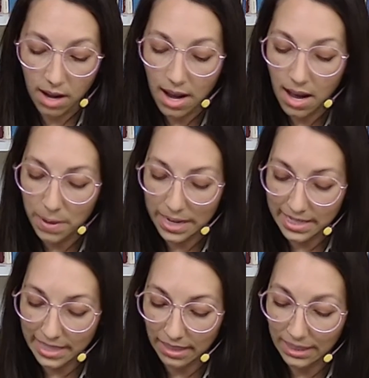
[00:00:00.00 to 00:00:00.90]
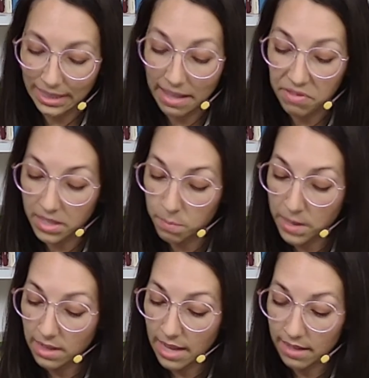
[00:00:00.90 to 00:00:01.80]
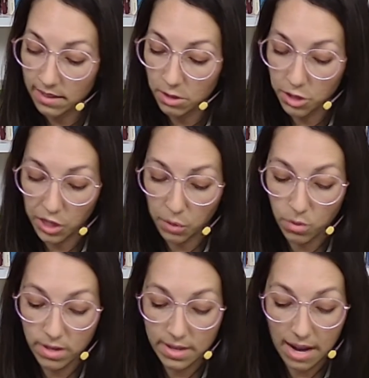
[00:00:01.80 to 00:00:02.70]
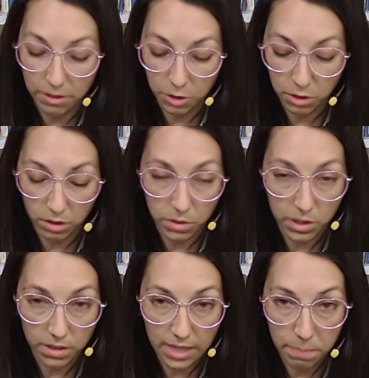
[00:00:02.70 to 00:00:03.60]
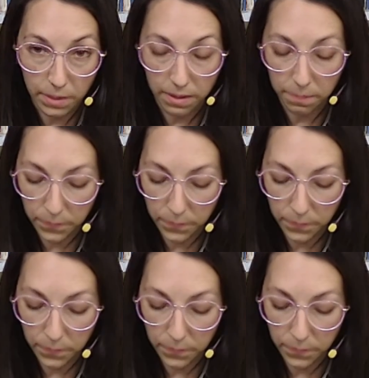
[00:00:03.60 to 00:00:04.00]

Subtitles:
Ah, my dear, let this be a lesson to you never to lose your temper.